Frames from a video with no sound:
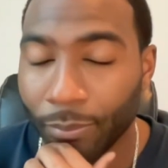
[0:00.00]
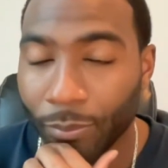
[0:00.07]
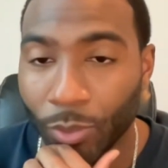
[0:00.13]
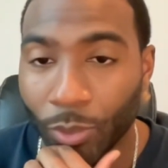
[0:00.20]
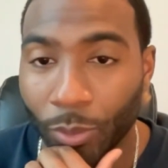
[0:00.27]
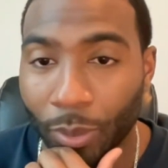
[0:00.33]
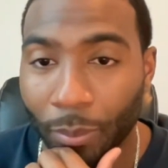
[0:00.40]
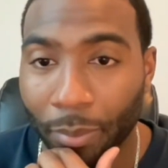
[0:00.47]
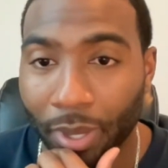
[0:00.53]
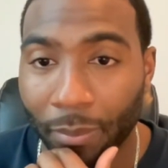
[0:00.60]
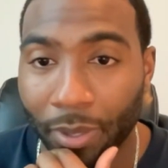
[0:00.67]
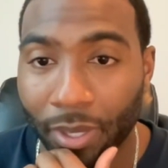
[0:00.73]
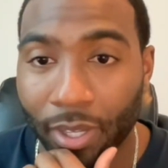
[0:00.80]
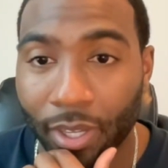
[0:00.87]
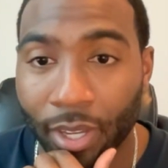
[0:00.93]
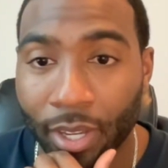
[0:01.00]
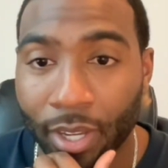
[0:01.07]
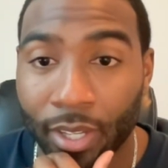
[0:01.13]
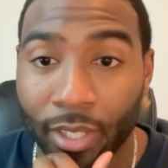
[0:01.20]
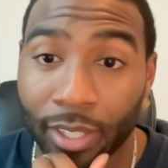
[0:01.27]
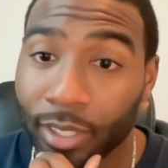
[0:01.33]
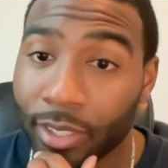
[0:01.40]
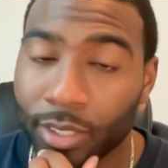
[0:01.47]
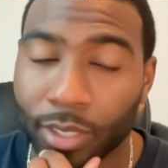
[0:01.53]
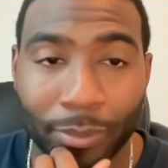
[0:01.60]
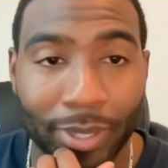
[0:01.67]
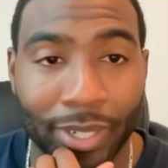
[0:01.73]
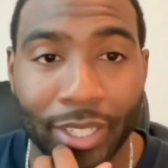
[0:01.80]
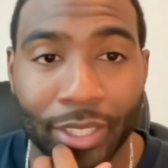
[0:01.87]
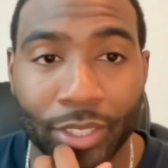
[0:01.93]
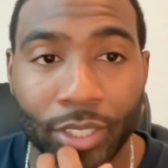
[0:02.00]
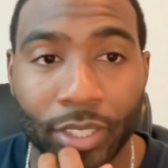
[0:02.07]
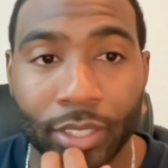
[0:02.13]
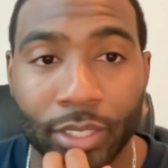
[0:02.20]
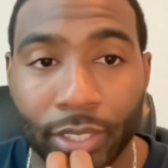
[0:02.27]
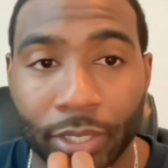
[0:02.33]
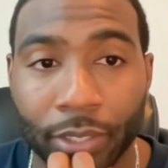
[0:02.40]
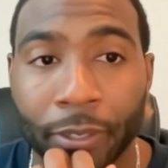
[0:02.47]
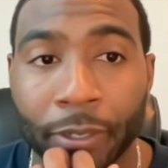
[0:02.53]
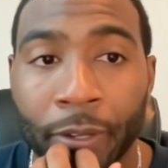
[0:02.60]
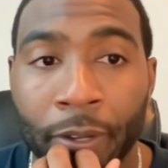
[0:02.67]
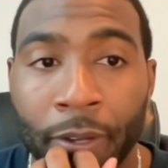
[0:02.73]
you know what, maybe this is something I should consider.